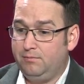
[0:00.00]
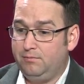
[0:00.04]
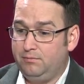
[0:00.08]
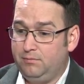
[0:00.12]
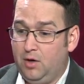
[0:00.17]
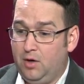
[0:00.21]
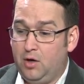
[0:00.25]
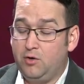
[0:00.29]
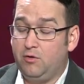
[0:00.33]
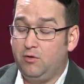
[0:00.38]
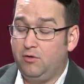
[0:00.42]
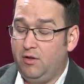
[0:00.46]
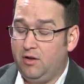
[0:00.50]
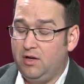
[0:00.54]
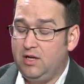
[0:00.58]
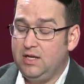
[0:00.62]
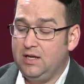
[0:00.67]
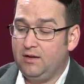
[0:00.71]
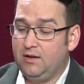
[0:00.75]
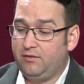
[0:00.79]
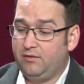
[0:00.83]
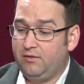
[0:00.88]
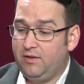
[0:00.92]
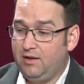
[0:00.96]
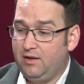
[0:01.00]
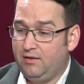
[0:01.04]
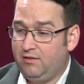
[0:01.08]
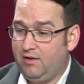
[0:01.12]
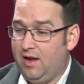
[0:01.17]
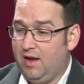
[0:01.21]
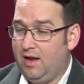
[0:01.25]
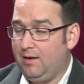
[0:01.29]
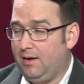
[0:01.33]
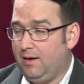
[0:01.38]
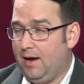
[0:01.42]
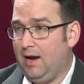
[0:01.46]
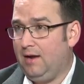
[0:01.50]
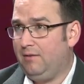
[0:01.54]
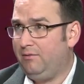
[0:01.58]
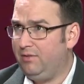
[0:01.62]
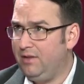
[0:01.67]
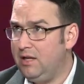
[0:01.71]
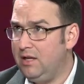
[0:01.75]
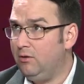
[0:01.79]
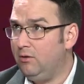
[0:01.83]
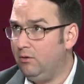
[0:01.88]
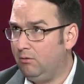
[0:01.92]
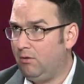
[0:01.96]
under the DSCSA, kind of
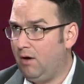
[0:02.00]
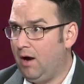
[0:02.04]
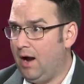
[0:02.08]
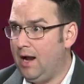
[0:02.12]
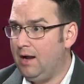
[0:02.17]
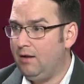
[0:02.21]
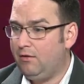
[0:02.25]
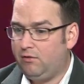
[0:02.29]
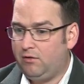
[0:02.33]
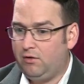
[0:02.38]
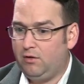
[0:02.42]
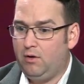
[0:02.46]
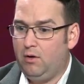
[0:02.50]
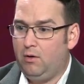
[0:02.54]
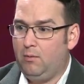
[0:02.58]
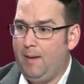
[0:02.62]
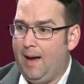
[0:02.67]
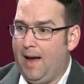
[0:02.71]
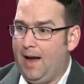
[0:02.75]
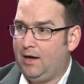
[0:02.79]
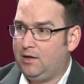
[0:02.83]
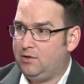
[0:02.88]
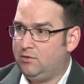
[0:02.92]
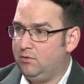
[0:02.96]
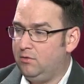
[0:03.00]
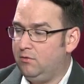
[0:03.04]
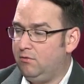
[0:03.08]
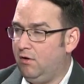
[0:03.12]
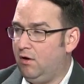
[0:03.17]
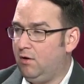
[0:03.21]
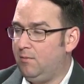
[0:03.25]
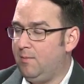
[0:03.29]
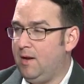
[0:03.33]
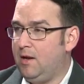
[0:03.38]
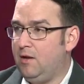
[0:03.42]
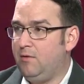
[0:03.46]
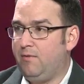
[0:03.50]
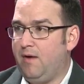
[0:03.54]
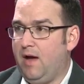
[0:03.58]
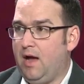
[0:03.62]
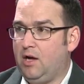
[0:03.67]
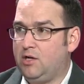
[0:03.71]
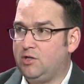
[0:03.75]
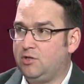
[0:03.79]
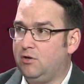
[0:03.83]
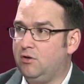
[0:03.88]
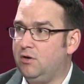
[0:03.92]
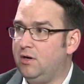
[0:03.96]
legal rights to go back to a drug
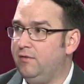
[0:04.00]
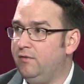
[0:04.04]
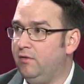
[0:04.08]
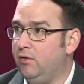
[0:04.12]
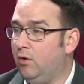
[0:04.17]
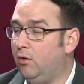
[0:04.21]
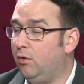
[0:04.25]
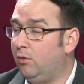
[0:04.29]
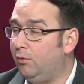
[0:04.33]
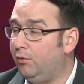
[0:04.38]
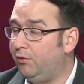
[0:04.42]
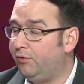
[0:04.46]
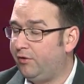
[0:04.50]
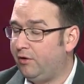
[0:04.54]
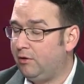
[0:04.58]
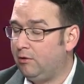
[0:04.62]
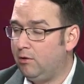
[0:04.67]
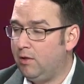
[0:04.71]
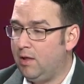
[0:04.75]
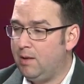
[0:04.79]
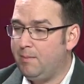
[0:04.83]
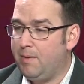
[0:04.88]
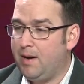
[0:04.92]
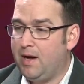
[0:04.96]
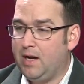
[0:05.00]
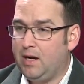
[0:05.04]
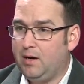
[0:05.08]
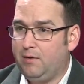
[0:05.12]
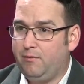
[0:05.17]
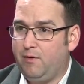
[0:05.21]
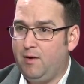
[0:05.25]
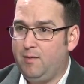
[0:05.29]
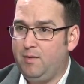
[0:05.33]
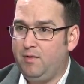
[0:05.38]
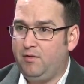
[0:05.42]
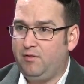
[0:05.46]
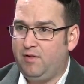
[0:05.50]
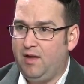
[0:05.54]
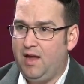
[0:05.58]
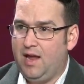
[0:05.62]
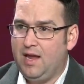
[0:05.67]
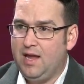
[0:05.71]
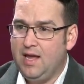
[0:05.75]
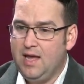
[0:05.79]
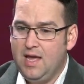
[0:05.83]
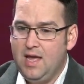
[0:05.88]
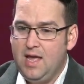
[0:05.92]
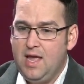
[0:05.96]
manufacturer or even the wholesaler they bought it from and
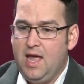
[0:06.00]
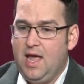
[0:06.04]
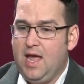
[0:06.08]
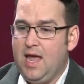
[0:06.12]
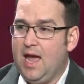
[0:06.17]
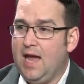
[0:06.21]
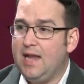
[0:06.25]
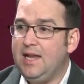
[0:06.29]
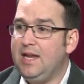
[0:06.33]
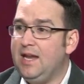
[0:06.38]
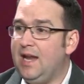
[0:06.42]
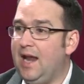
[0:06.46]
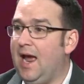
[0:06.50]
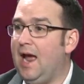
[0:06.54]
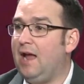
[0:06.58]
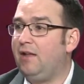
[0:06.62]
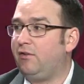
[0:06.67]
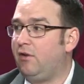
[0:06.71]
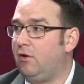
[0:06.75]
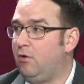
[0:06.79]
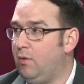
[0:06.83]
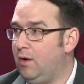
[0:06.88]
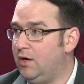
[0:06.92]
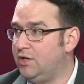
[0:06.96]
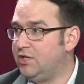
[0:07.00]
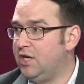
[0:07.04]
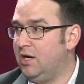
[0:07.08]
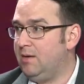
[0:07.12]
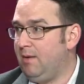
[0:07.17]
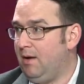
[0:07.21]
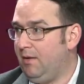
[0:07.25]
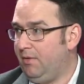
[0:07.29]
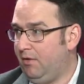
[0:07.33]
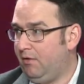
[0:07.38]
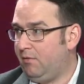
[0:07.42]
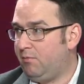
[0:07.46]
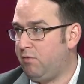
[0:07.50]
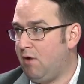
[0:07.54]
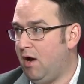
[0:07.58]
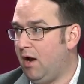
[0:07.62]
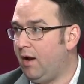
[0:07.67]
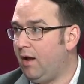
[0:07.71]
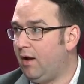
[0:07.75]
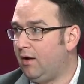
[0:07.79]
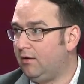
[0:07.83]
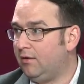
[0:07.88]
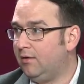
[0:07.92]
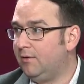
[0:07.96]
say, hey, I need to ask a question about this
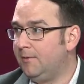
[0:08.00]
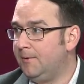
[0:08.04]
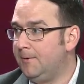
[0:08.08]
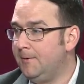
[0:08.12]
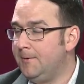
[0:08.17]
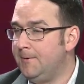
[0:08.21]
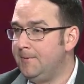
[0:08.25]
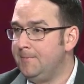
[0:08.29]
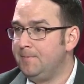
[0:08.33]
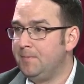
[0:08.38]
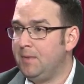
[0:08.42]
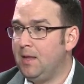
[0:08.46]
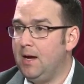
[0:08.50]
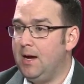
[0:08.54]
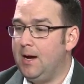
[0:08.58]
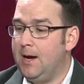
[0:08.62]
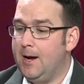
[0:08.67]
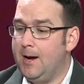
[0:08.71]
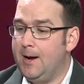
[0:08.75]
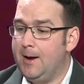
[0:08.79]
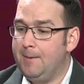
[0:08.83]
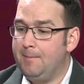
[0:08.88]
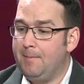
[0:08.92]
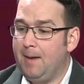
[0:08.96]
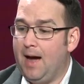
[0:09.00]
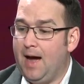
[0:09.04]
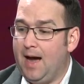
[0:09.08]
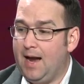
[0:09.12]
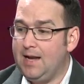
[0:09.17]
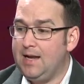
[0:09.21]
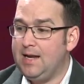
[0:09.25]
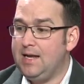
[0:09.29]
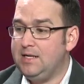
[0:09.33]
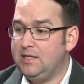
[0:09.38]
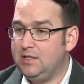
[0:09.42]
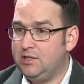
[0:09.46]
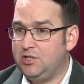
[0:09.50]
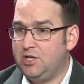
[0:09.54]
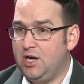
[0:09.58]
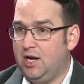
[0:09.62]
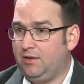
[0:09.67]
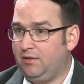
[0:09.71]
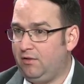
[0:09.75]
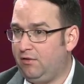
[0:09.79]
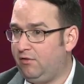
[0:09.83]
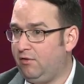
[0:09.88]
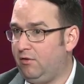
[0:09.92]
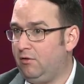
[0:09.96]
product. I need to
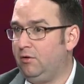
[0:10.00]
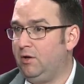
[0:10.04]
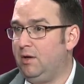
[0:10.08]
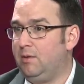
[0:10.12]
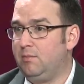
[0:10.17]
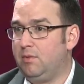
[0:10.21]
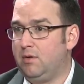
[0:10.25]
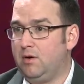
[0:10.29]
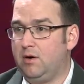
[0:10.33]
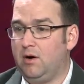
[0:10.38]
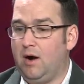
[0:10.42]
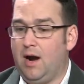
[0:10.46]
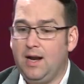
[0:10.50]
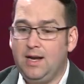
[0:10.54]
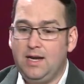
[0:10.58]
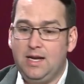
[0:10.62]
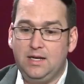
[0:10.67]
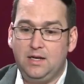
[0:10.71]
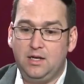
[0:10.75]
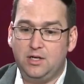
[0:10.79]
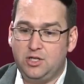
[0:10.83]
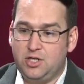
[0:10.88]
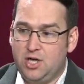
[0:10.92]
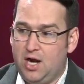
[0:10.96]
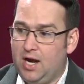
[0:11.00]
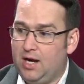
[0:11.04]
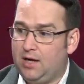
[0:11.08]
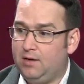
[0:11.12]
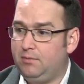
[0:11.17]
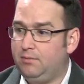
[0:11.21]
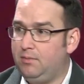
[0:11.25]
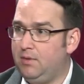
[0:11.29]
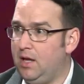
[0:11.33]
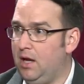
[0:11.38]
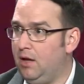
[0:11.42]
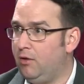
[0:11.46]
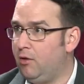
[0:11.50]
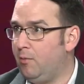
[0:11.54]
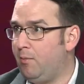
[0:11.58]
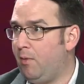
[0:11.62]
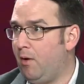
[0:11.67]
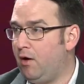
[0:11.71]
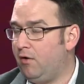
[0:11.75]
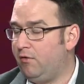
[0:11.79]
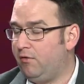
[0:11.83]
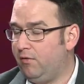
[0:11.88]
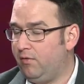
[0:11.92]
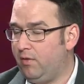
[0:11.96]
check the serial number. I need to check the other
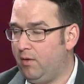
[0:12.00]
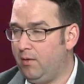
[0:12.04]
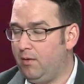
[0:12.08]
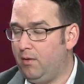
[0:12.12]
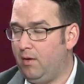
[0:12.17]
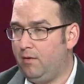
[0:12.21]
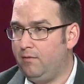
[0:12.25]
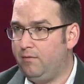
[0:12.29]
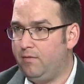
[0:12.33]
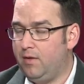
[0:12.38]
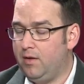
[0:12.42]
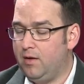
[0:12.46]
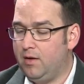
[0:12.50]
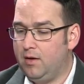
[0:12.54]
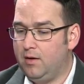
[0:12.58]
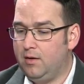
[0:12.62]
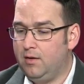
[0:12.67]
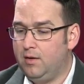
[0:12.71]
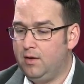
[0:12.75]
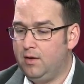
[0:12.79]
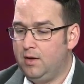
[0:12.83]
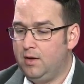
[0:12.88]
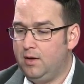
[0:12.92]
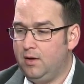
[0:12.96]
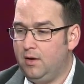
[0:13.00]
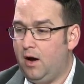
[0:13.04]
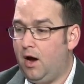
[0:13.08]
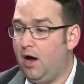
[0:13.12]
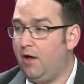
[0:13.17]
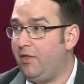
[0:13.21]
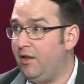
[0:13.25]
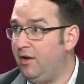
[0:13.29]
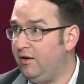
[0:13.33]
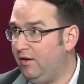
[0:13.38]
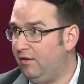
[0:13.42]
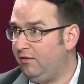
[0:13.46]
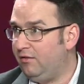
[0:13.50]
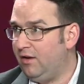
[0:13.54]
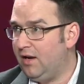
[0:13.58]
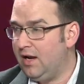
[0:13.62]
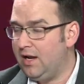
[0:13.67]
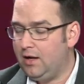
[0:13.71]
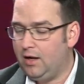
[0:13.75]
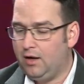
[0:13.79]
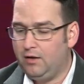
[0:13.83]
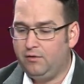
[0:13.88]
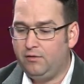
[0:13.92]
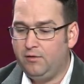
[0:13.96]
parts of the authenticity,
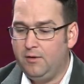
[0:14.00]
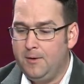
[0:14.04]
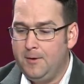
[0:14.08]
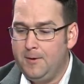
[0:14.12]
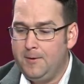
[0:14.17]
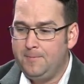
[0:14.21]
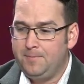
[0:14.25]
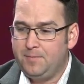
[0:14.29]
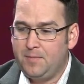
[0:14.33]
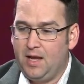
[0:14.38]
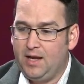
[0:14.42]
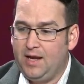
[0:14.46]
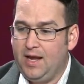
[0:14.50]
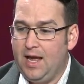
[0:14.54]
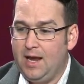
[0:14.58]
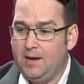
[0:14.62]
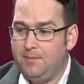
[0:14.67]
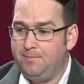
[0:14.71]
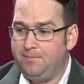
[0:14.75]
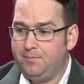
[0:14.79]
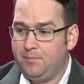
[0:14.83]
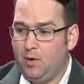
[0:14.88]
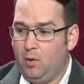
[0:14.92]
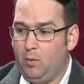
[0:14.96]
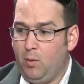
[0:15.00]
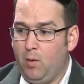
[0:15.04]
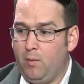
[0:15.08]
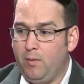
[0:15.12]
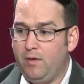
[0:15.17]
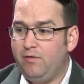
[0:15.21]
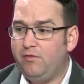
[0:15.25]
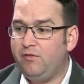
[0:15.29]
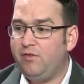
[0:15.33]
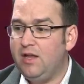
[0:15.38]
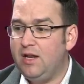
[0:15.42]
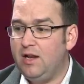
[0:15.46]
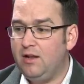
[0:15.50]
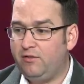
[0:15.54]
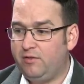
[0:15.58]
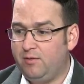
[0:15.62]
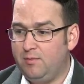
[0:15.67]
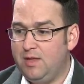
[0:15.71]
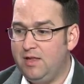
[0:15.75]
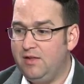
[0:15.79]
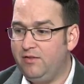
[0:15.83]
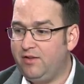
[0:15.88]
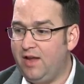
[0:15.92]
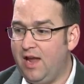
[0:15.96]
because again, what we've seen in
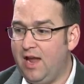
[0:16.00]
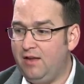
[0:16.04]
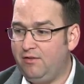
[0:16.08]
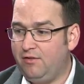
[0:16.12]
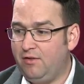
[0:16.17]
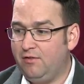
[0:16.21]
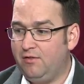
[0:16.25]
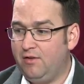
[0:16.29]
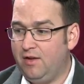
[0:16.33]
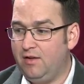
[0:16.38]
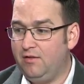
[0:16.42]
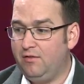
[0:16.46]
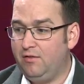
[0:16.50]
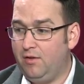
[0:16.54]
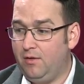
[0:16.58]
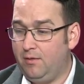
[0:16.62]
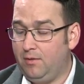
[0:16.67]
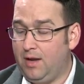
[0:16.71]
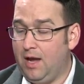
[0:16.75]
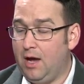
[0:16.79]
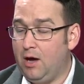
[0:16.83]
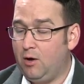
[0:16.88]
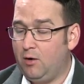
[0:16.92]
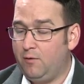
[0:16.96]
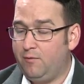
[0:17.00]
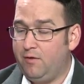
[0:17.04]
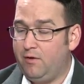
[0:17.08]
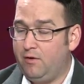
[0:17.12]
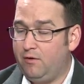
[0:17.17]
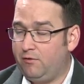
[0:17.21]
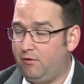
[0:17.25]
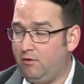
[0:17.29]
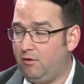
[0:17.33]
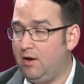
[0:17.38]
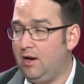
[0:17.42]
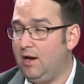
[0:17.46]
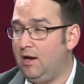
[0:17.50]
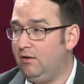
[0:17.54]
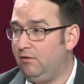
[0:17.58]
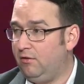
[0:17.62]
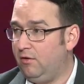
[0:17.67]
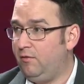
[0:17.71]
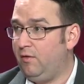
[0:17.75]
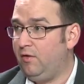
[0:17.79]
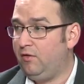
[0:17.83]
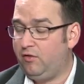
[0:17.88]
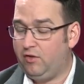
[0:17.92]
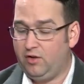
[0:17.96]
some of these cases is the counterfeiters are getting
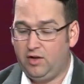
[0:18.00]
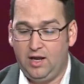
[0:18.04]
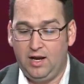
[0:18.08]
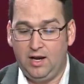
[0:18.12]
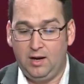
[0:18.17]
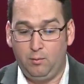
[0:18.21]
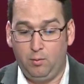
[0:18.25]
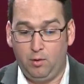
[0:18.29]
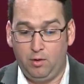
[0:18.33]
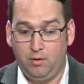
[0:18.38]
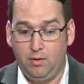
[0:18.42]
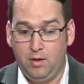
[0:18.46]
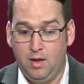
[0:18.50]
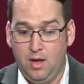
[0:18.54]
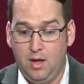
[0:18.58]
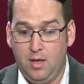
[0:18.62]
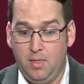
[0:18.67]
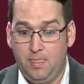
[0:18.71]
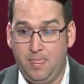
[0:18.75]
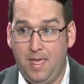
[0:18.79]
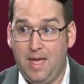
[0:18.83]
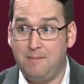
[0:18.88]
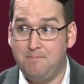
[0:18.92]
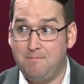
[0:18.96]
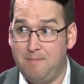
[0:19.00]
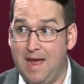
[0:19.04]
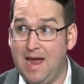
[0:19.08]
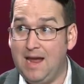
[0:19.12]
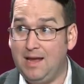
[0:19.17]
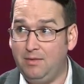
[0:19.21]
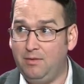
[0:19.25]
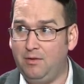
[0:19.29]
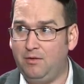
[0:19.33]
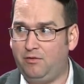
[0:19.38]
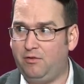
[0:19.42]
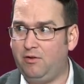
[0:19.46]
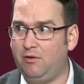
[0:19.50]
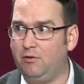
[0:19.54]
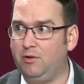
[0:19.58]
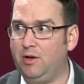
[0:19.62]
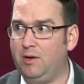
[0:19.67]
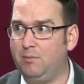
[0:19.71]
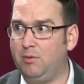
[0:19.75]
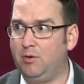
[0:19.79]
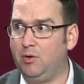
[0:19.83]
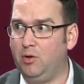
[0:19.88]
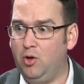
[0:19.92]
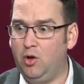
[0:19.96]
sophisticated where they make the serial
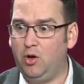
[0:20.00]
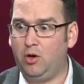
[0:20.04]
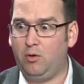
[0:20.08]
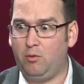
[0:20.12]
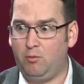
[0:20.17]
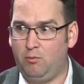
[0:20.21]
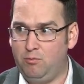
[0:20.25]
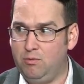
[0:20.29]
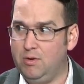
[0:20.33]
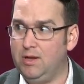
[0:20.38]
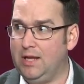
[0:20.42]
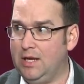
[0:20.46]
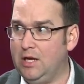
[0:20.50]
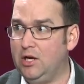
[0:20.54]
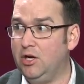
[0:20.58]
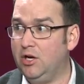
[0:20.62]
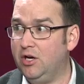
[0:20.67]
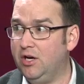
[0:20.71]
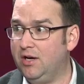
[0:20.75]
number look really good.